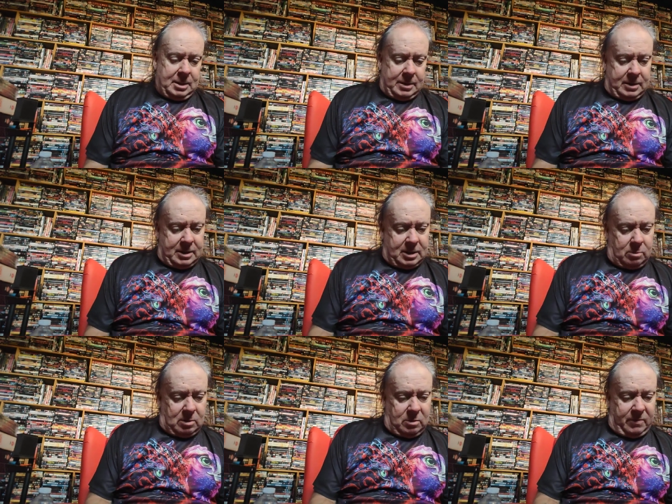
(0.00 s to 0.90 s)
And this is the
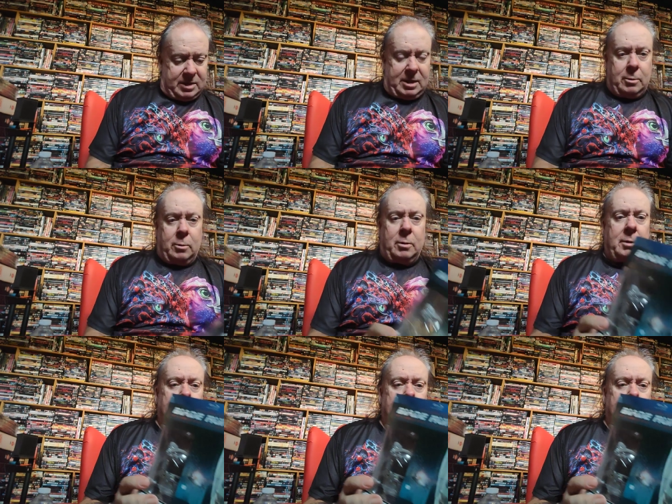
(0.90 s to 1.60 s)
one with his little,